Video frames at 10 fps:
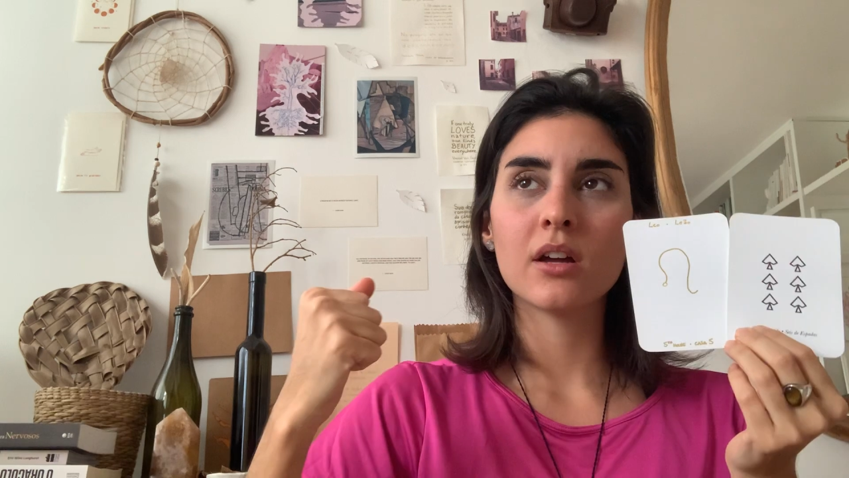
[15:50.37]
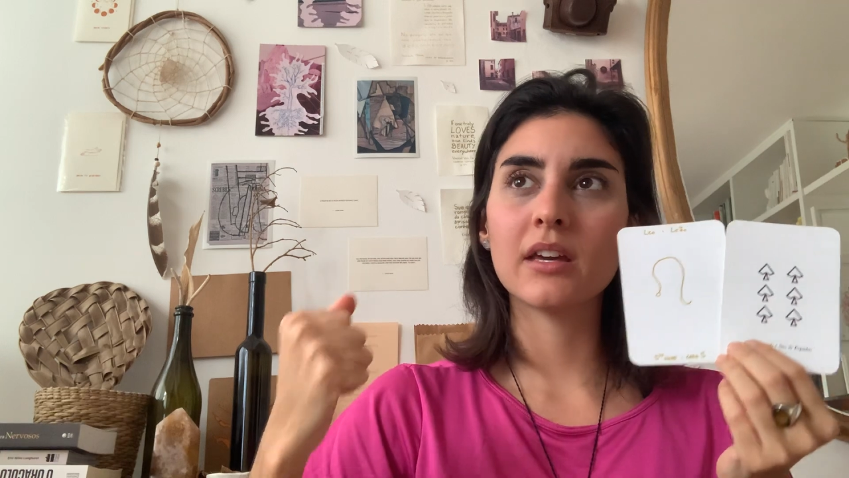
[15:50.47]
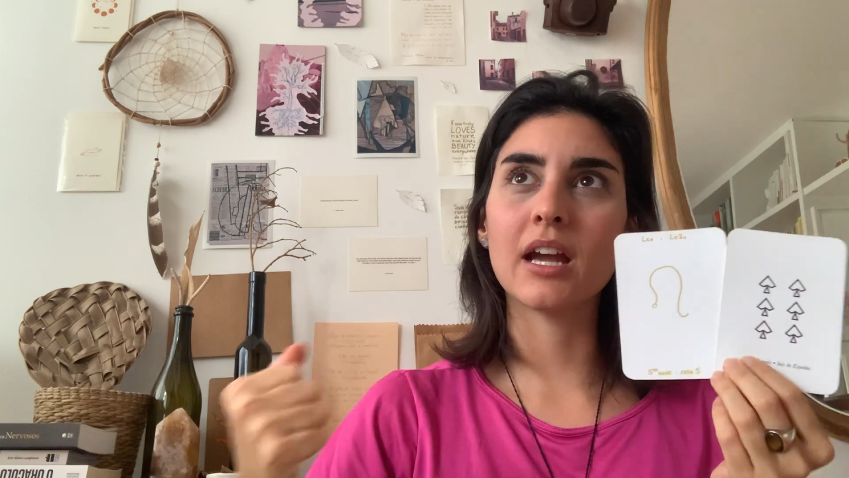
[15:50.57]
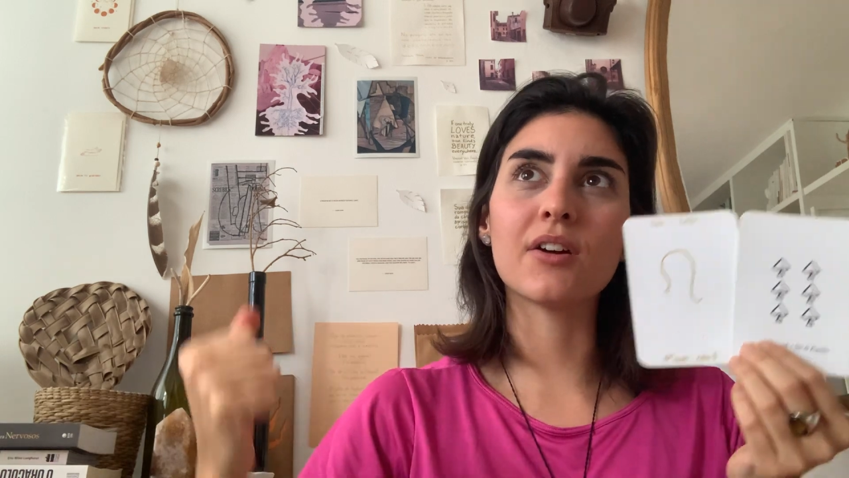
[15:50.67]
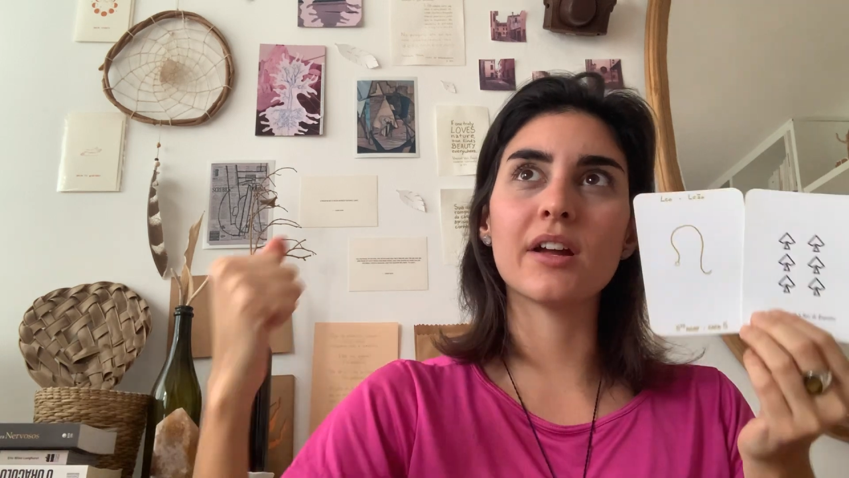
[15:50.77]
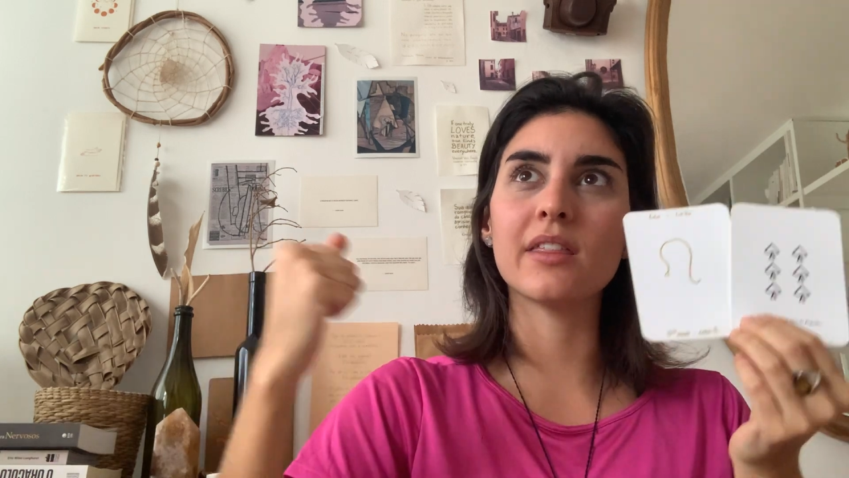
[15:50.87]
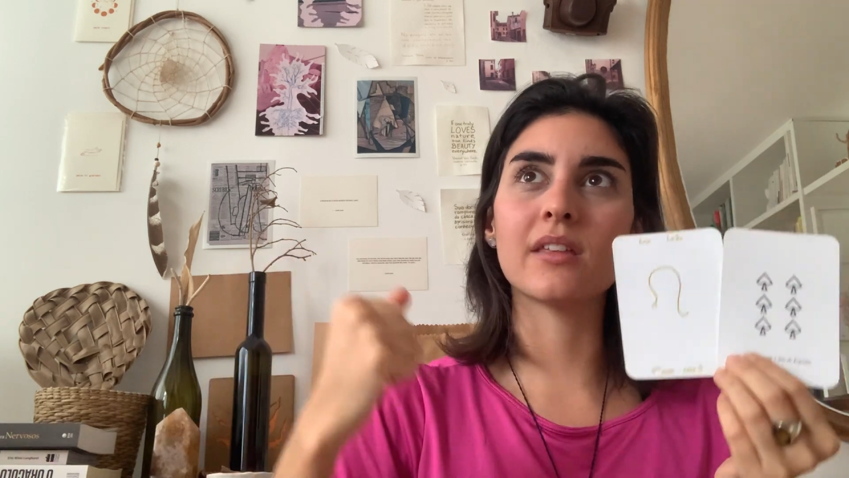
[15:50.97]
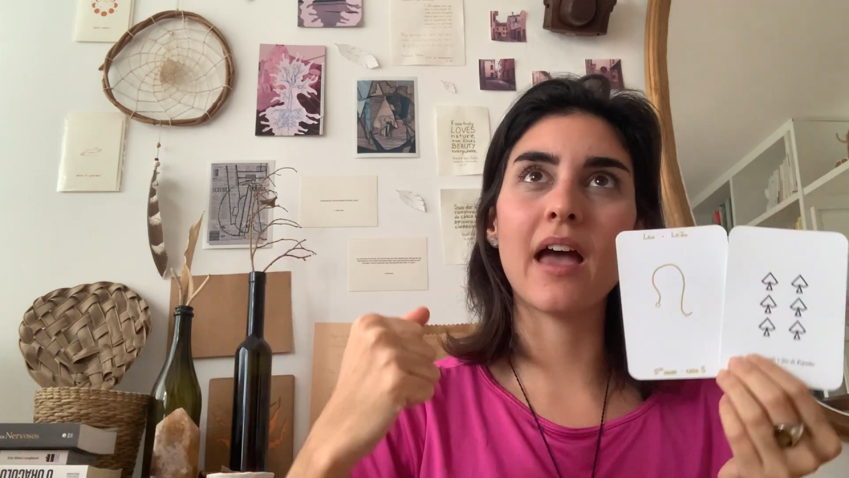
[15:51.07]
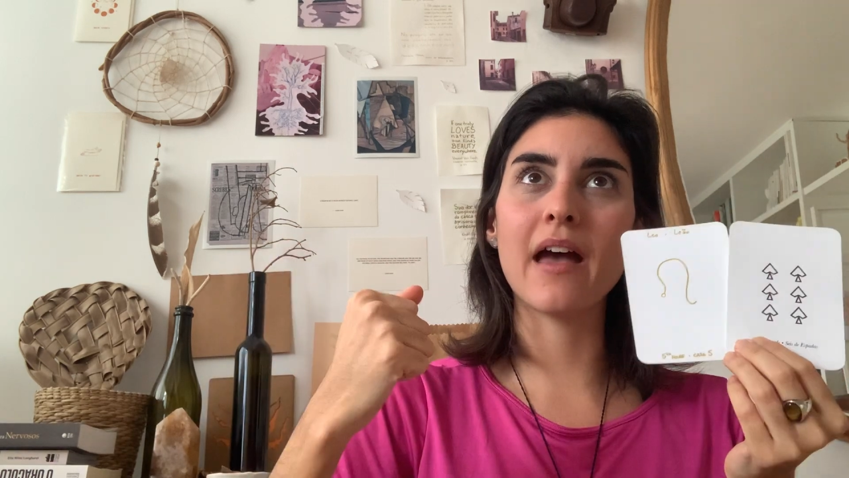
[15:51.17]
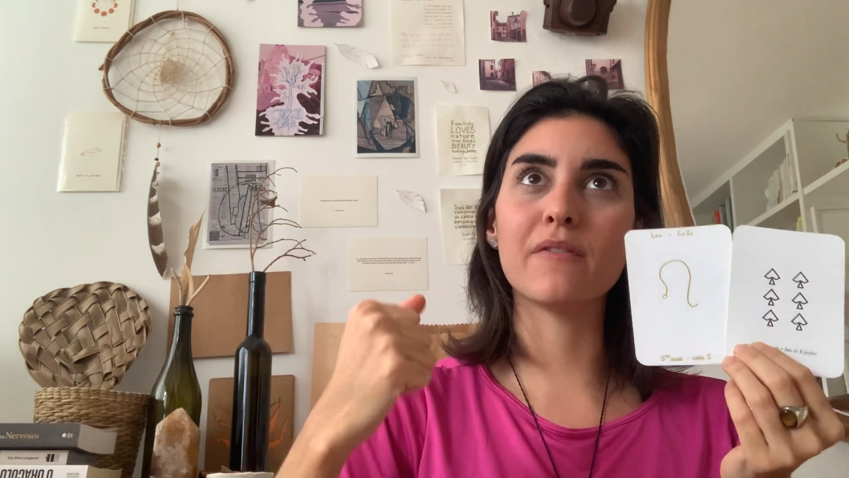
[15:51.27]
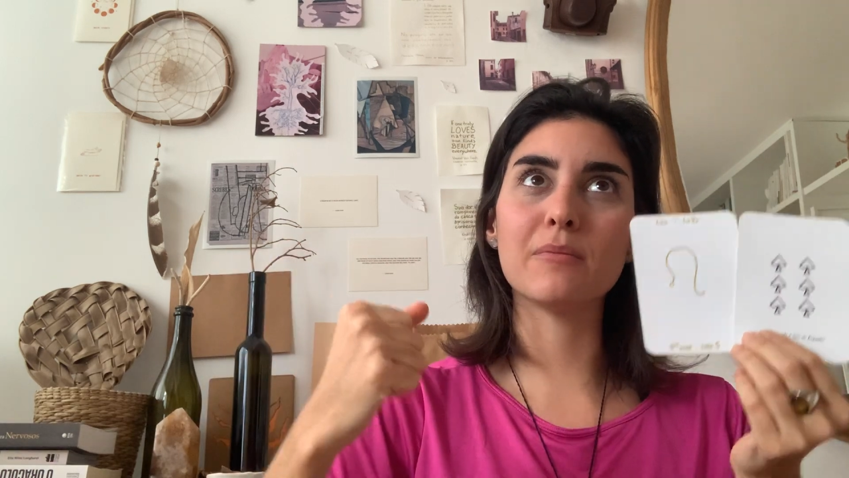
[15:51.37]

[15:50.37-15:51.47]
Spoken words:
carry the heavy